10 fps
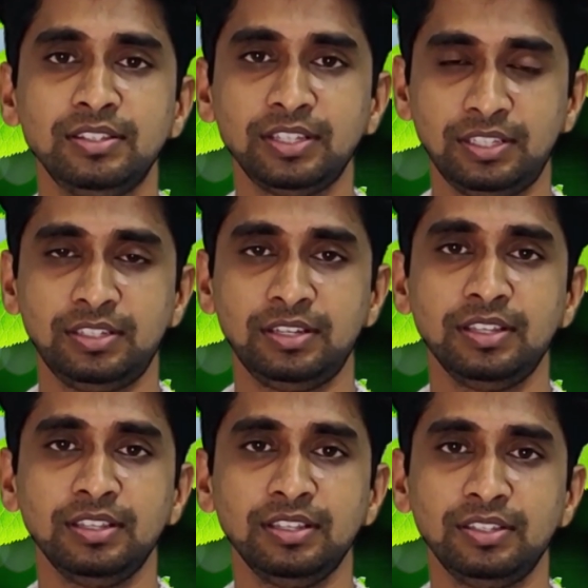just
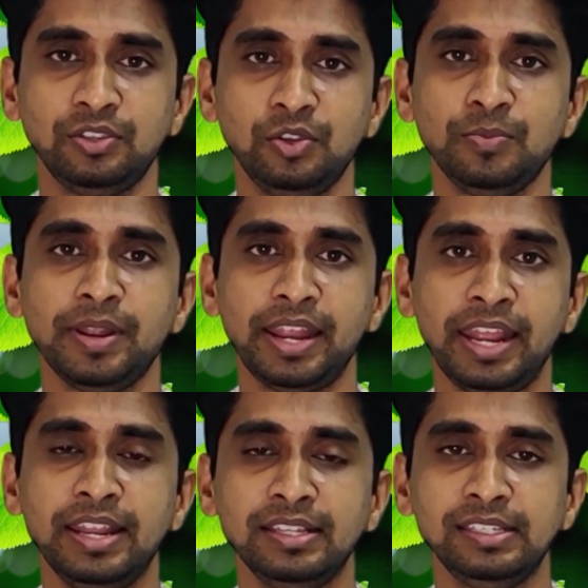this human
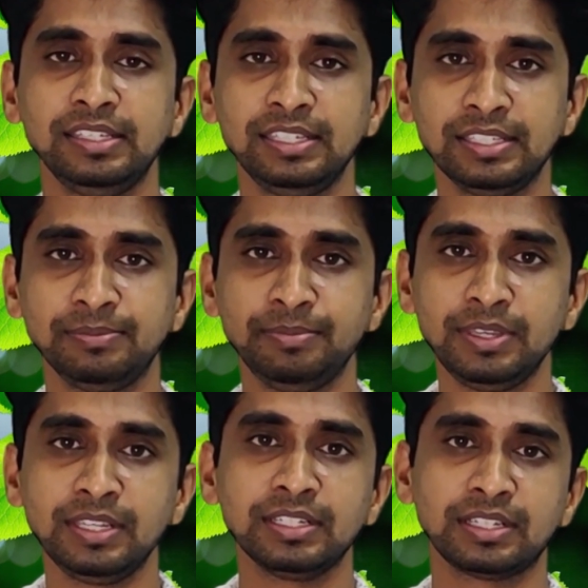energy is
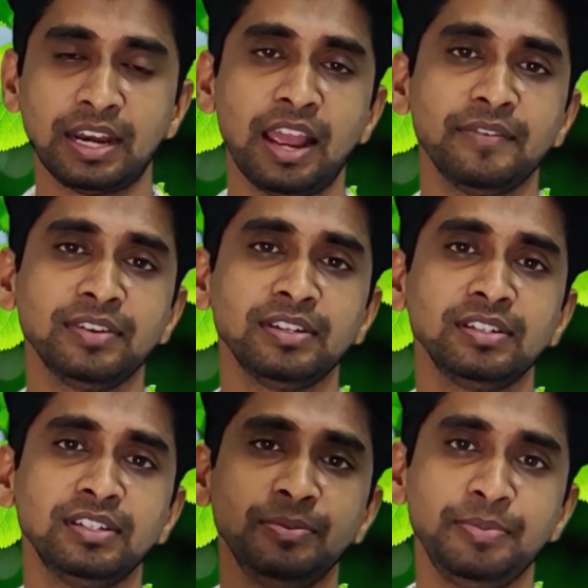being
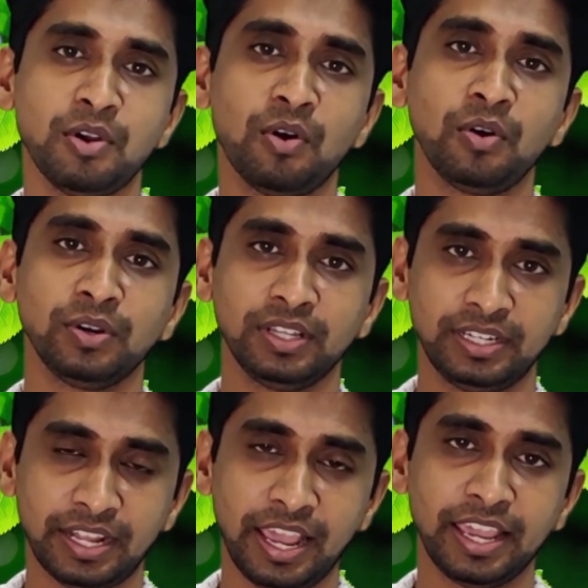traveled beyond
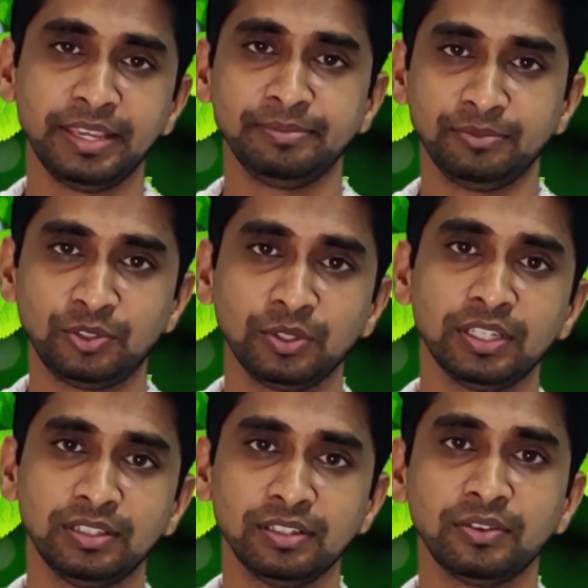the time
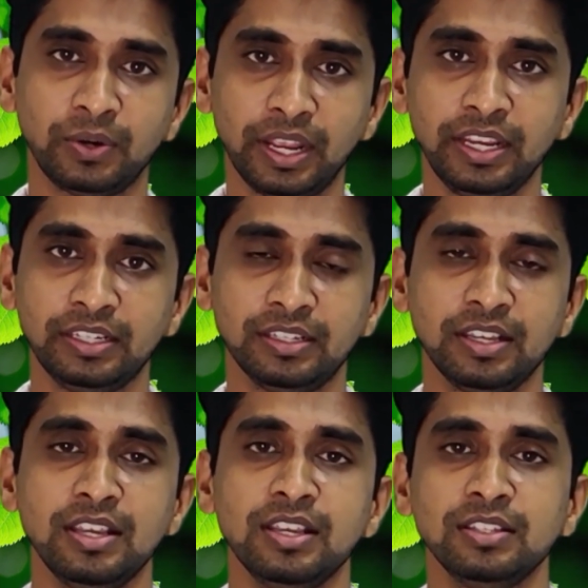together, right?
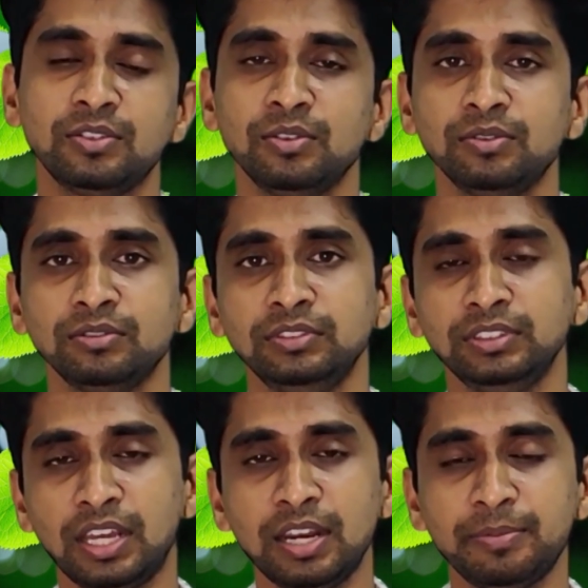So
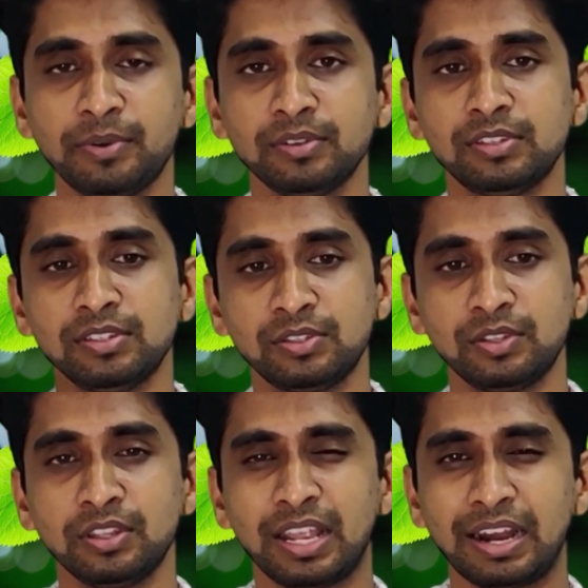in that
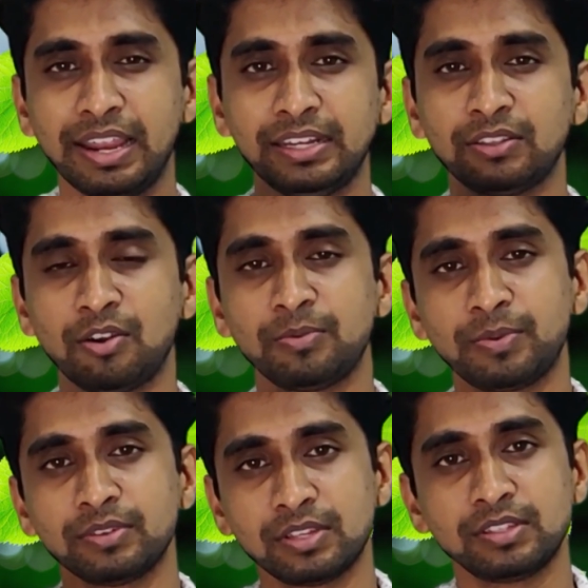process, the right
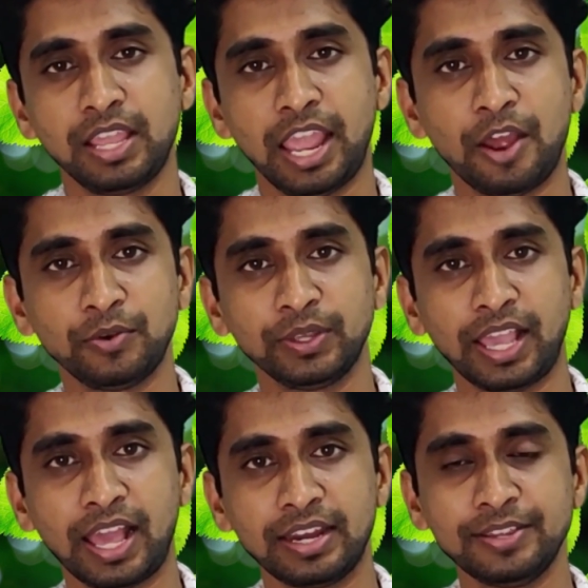thought process they have to
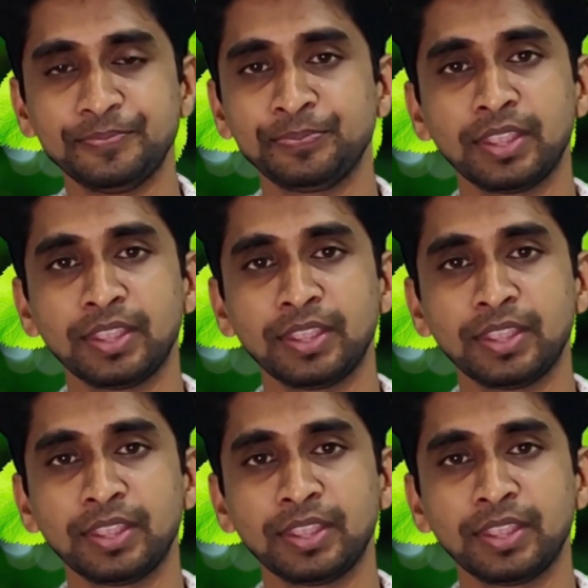carry,